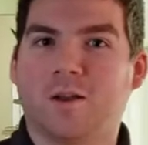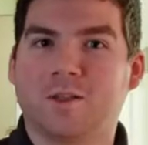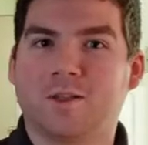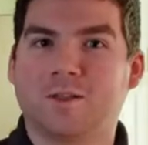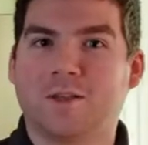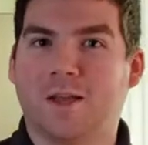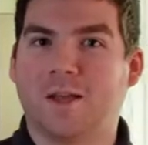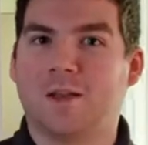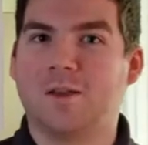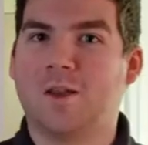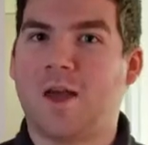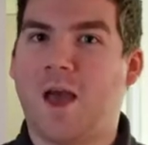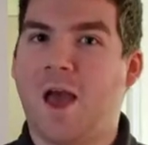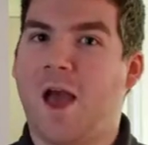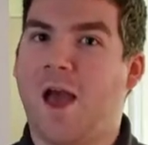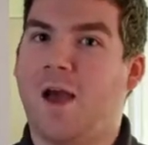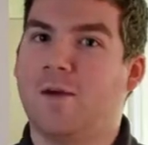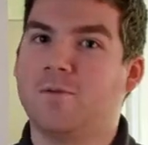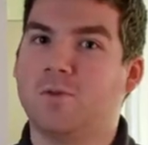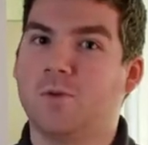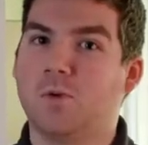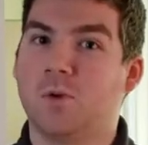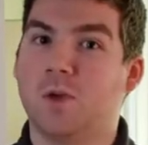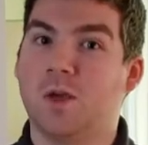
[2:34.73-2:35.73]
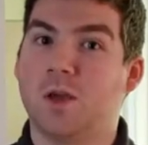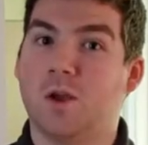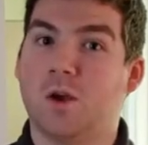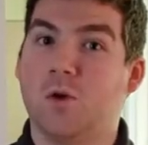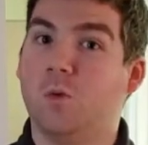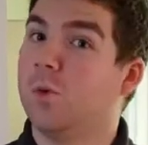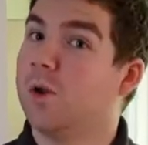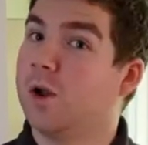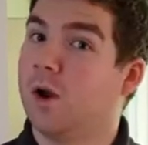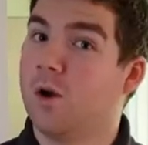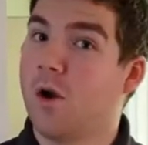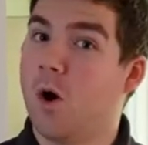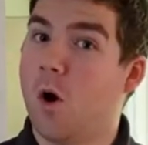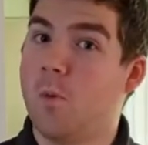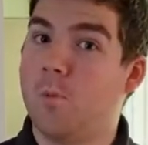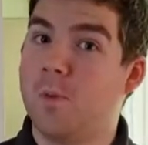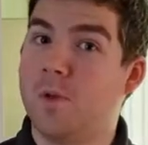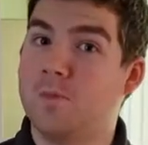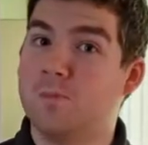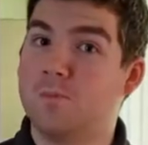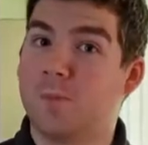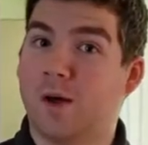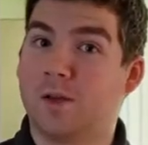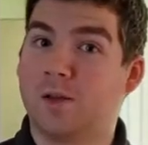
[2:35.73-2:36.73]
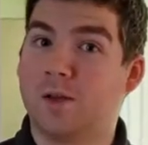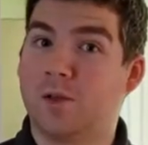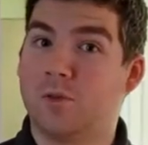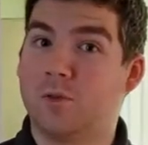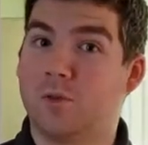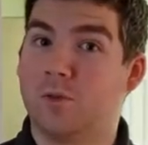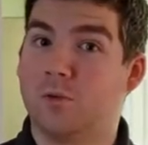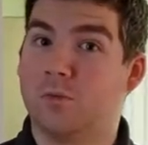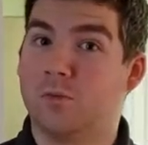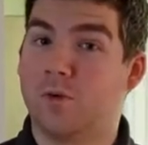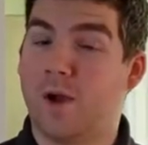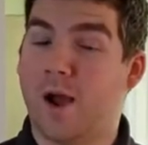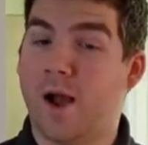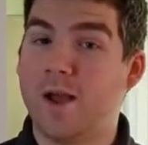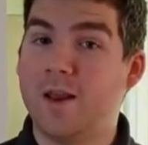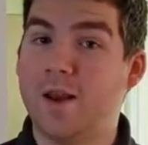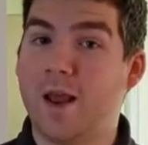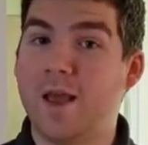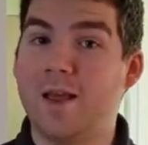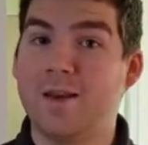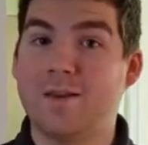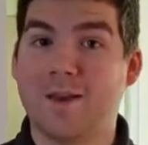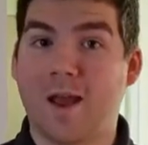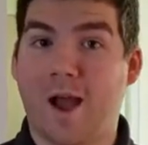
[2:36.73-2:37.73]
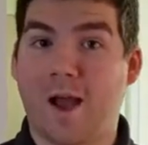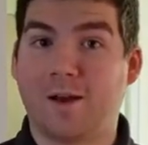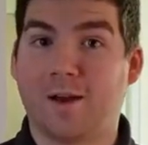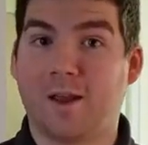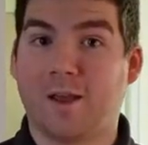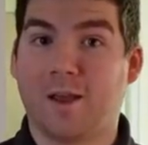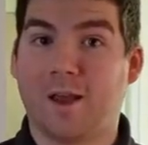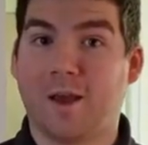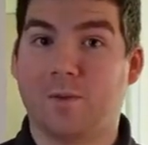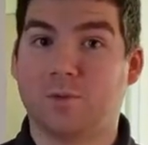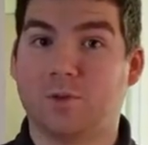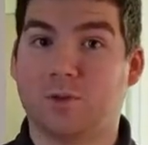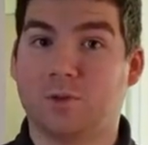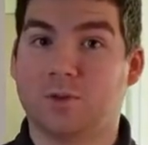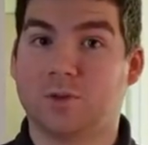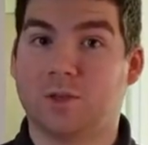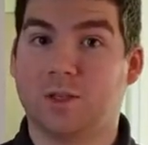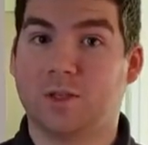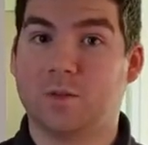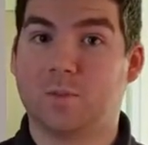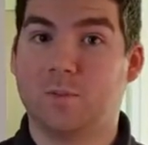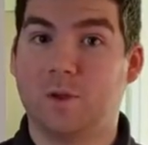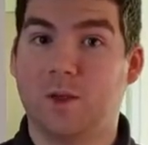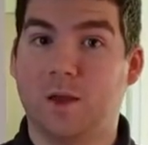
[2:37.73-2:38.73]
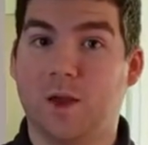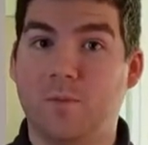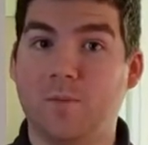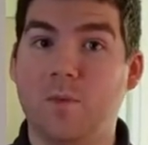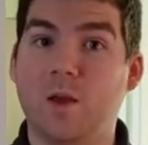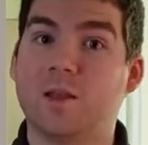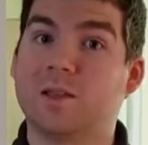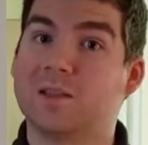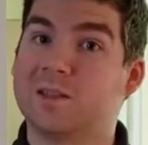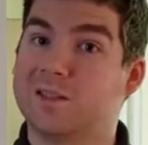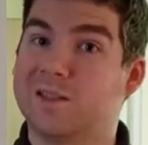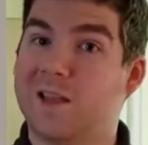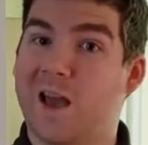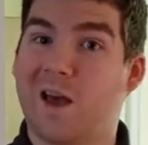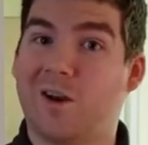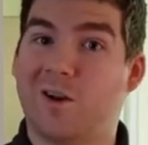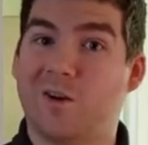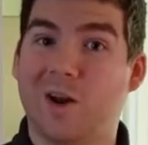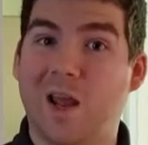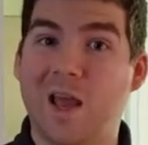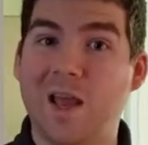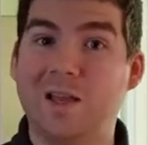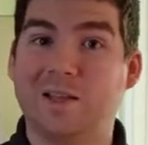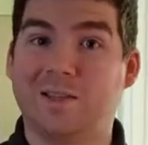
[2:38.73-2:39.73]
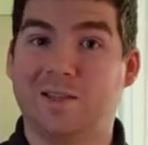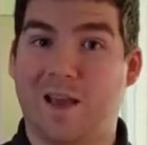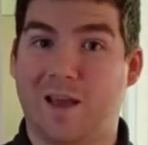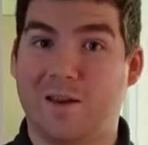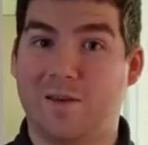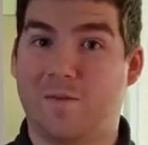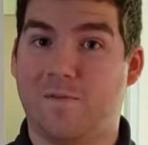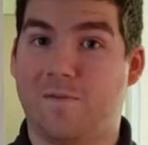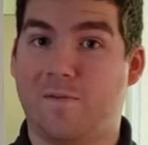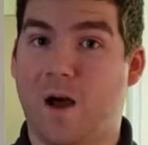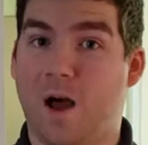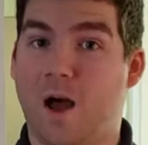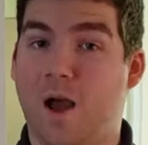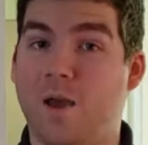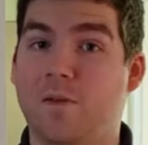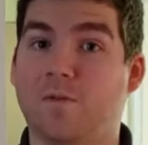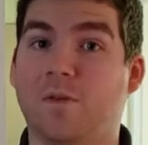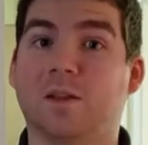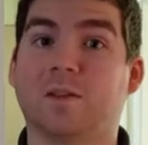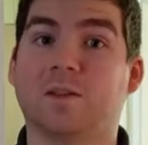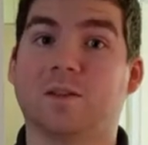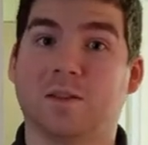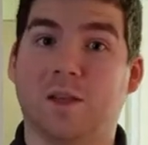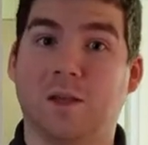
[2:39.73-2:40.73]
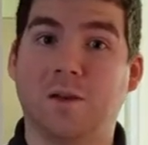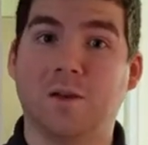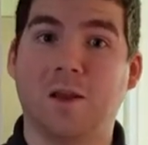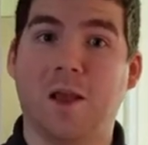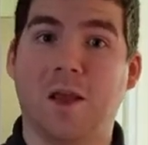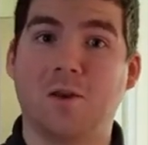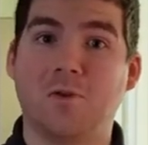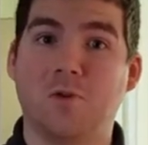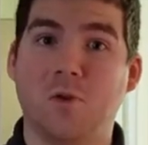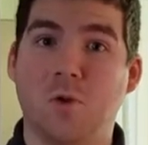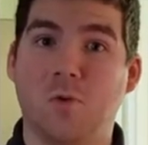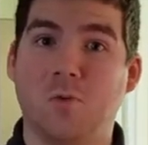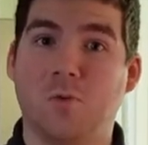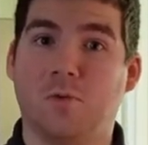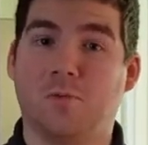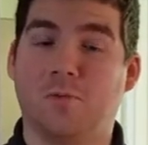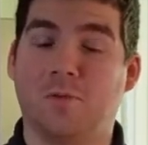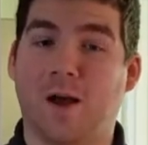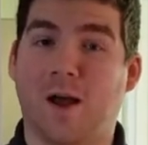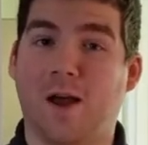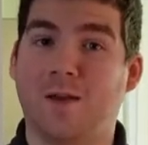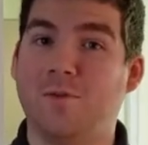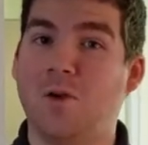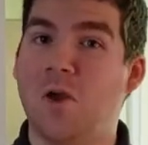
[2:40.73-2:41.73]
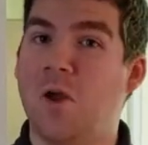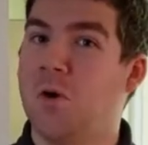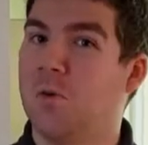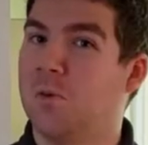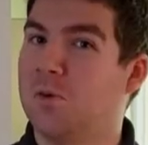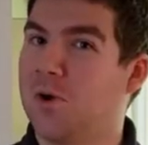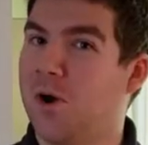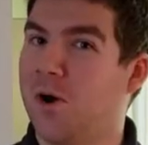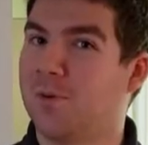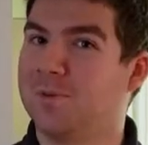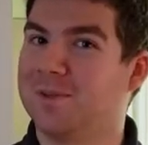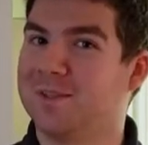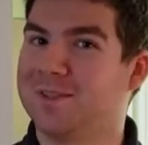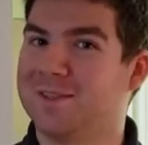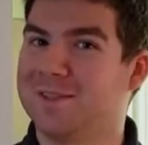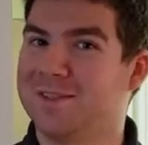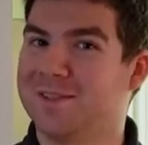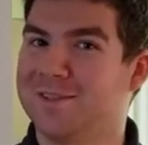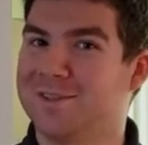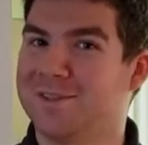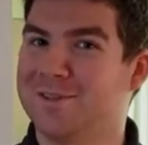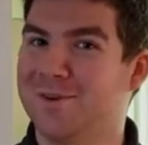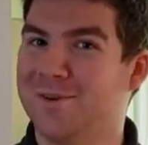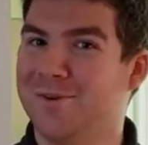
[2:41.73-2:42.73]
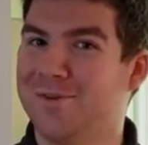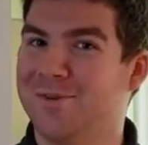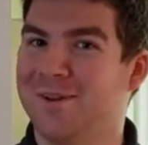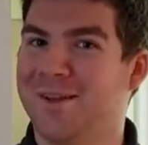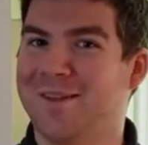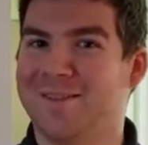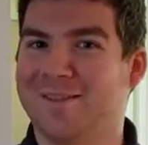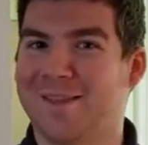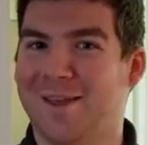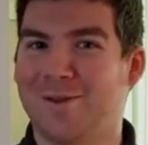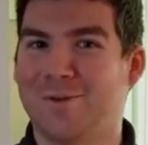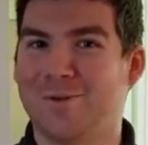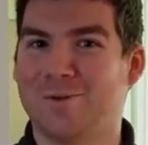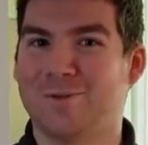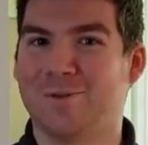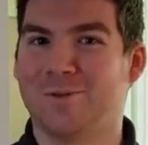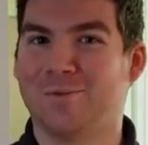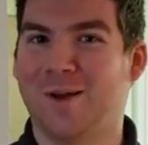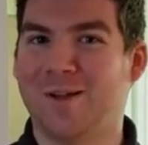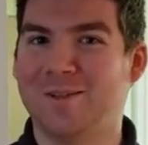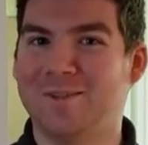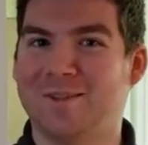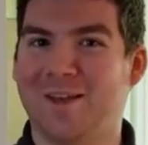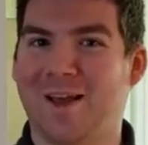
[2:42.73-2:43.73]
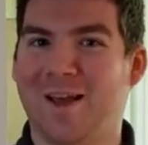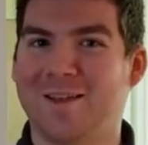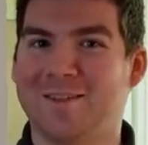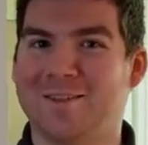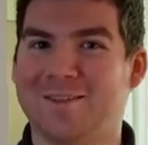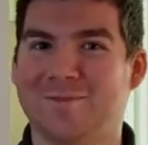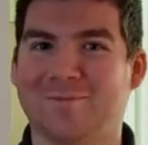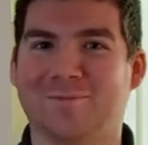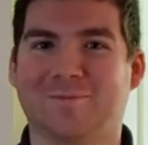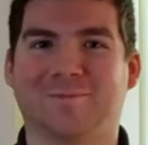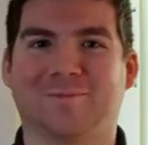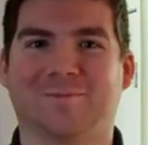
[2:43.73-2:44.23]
excited to have you here. We are open Monday through Friday, 9 a.m. till 6 p.m., Saturday, 10 to 5, and Sunday, noon to 5. We hope to see you soon. Thank you so much, guys.